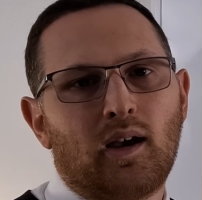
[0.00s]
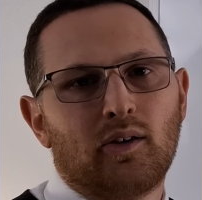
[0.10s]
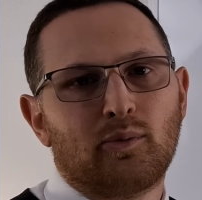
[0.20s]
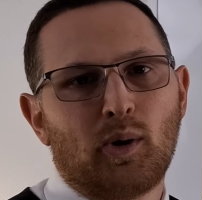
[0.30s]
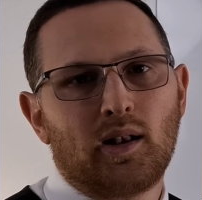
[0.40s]

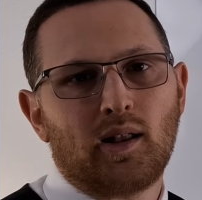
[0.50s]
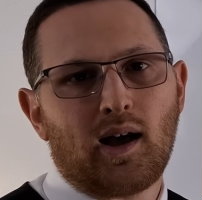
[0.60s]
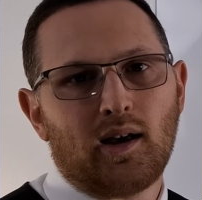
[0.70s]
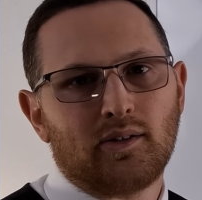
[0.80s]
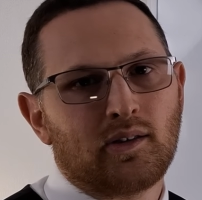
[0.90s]
as well
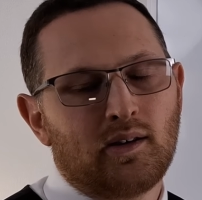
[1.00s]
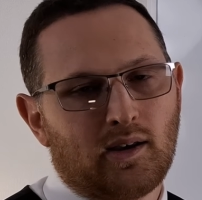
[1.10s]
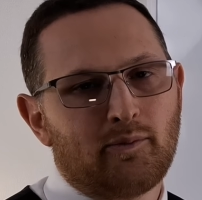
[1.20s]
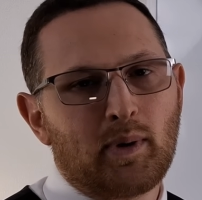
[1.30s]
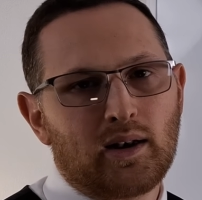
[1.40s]
as
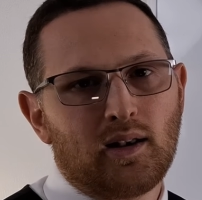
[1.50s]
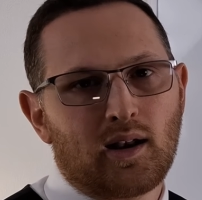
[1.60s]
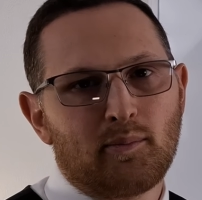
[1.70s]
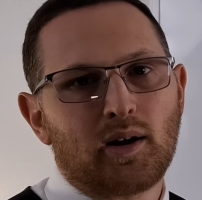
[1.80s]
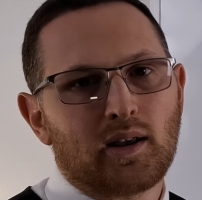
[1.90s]
I've made a
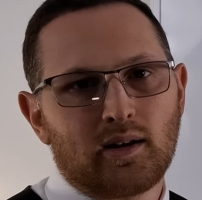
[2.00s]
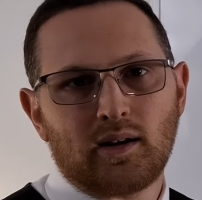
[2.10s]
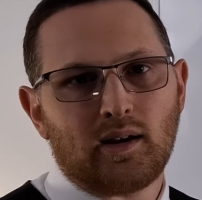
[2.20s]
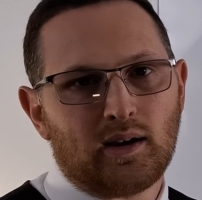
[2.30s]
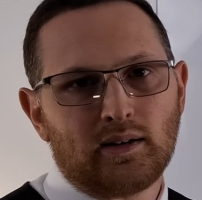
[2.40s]
lot of money
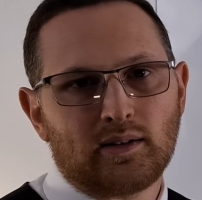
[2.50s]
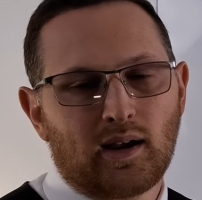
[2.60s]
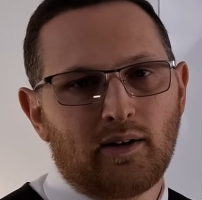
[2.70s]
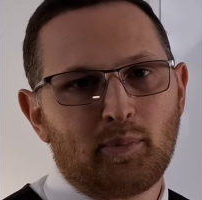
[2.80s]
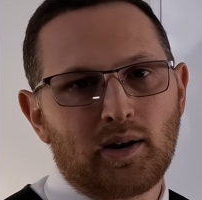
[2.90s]
and
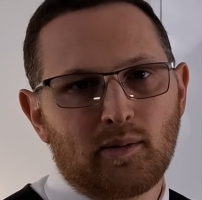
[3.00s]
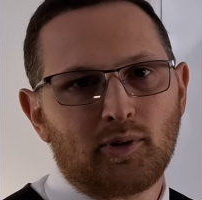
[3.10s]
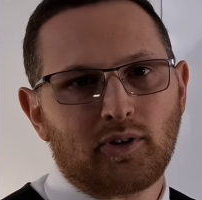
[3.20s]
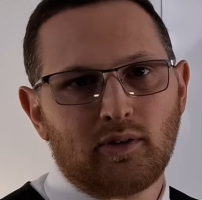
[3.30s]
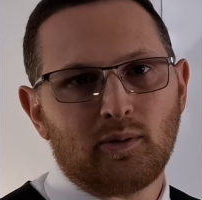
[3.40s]
I've been
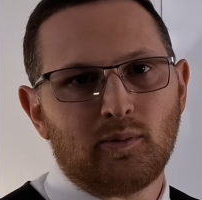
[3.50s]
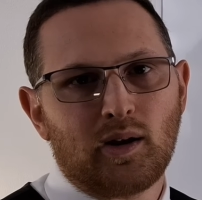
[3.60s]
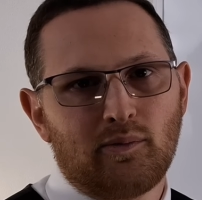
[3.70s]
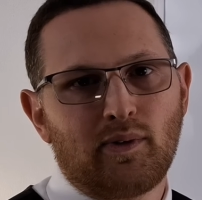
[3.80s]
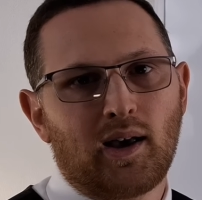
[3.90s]
able to
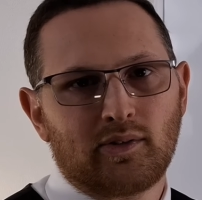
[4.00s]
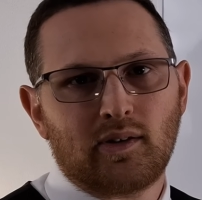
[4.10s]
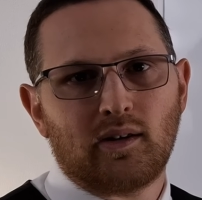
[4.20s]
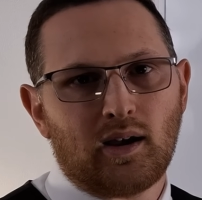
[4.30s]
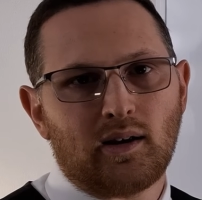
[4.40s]

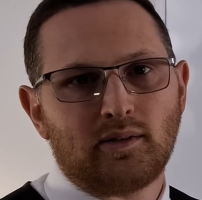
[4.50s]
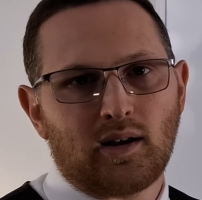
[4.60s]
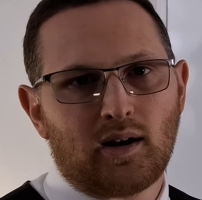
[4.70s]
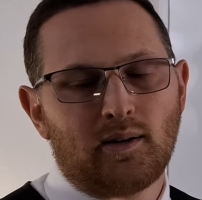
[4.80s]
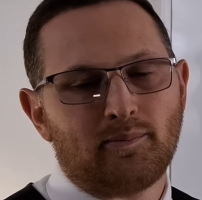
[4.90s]
invest and
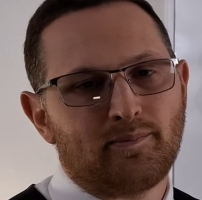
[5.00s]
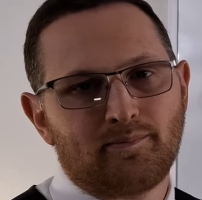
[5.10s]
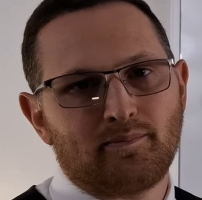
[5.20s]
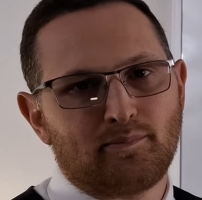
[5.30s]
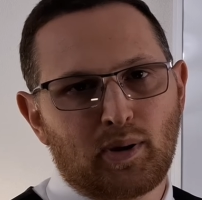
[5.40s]

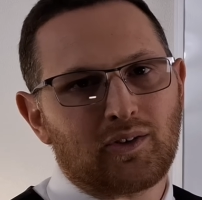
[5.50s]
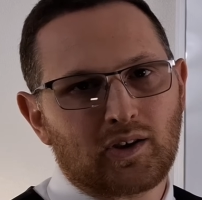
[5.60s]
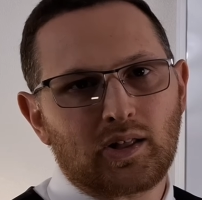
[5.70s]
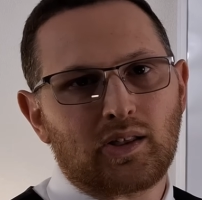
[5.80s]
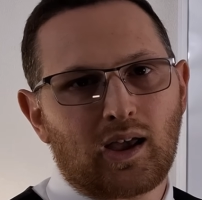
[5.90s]

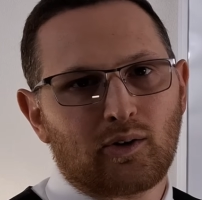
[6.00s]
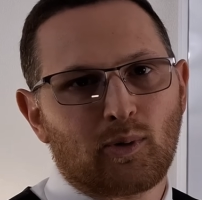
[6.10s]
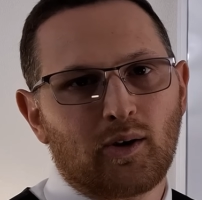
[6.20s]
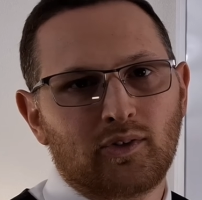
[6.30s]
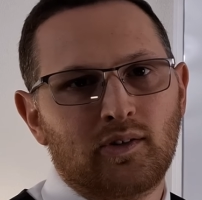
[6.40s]
basically take
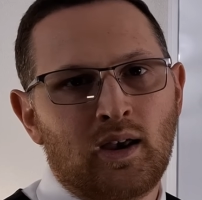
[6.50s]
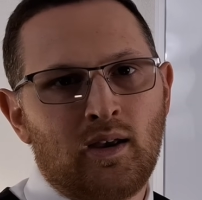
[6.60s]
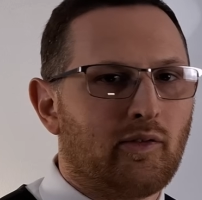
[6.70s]
risks.